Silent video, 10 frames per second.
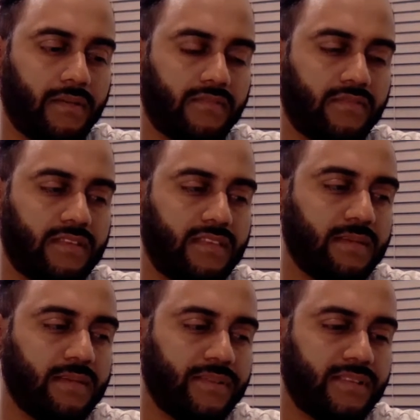The thing
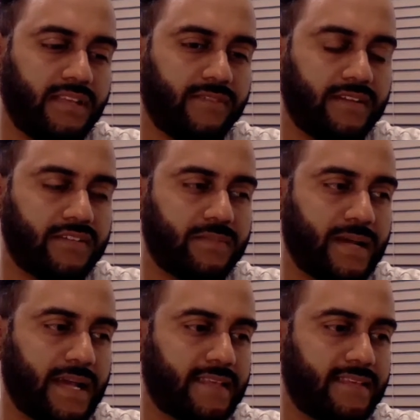about the inventors
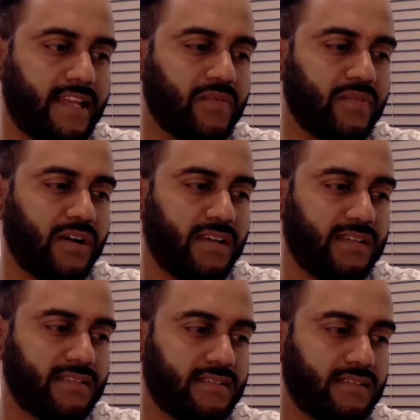back then
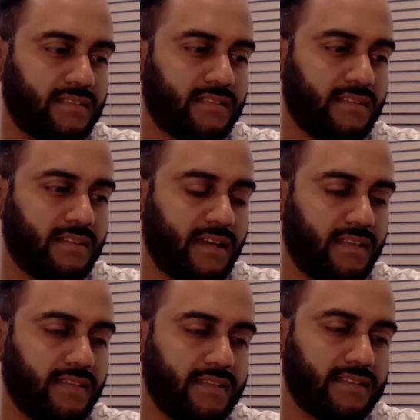was, I
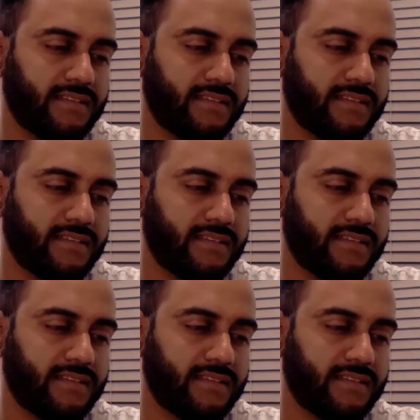think